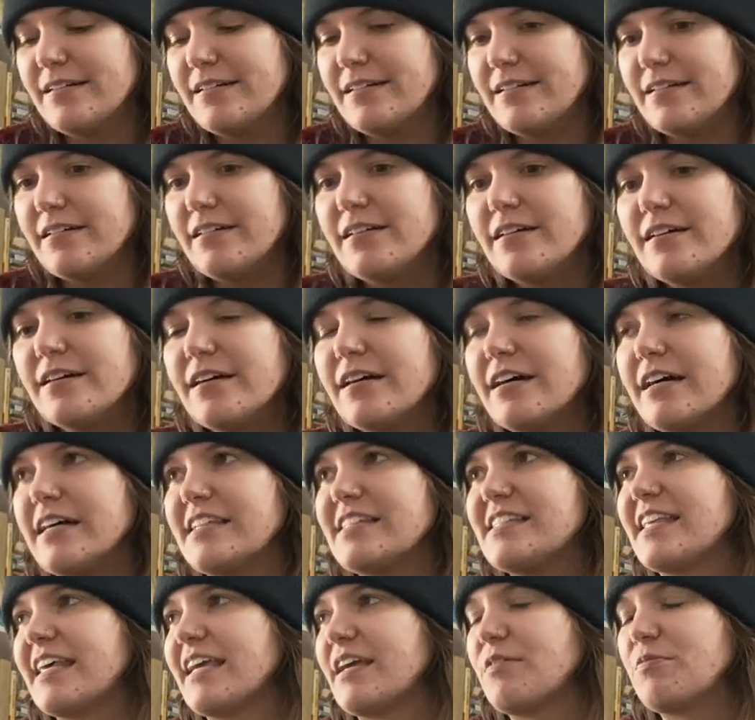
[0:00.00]
Oh,
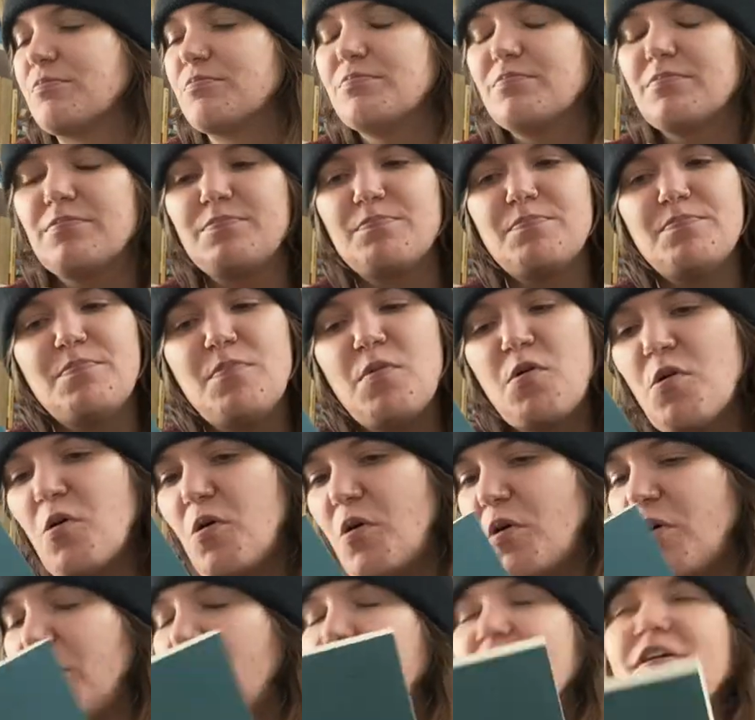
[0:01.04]
it's like,
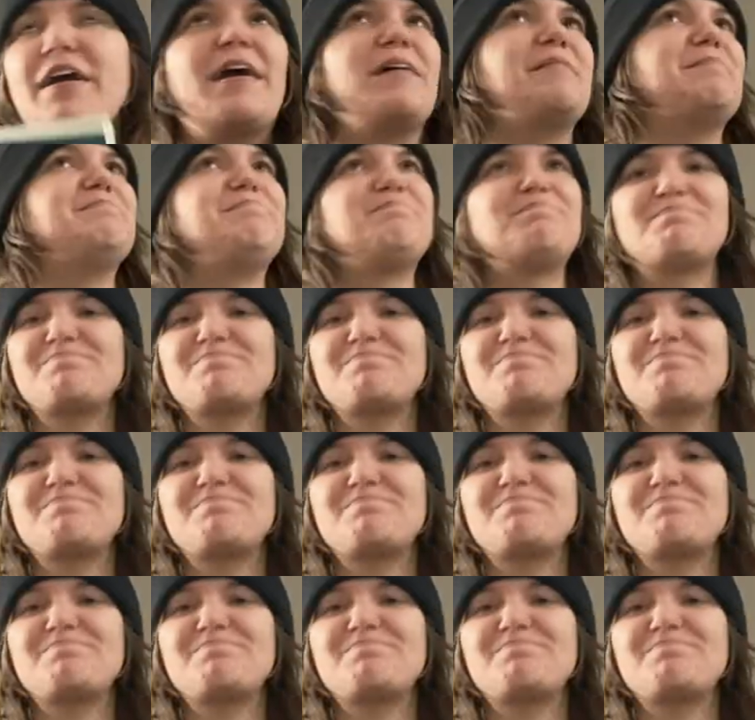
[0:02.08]
oh, okay.